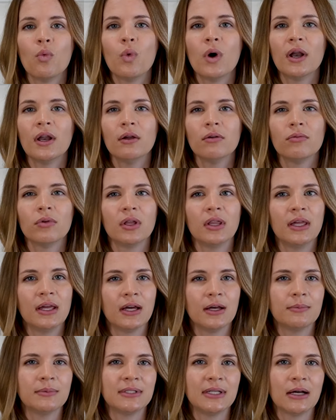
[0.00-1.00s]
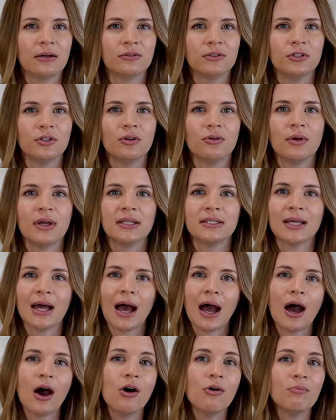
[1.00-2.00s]
what it really comes down to is
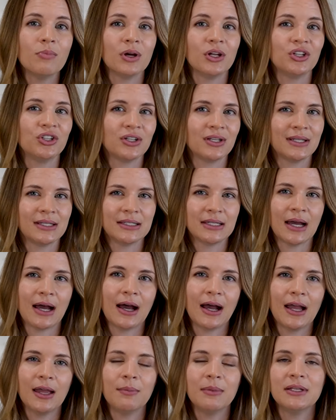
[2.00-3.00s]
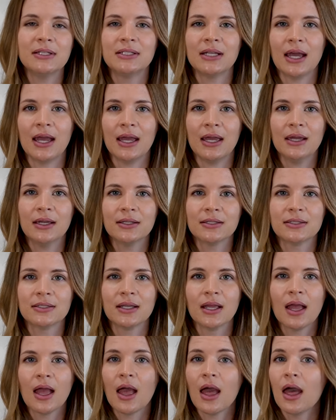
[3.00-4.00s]
how much time it
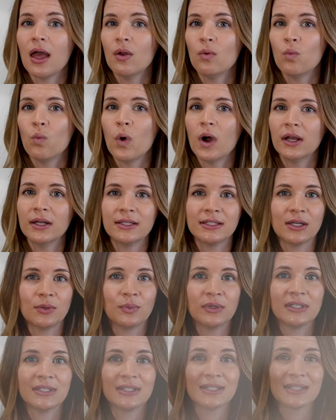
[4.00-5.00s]
takes and what someone's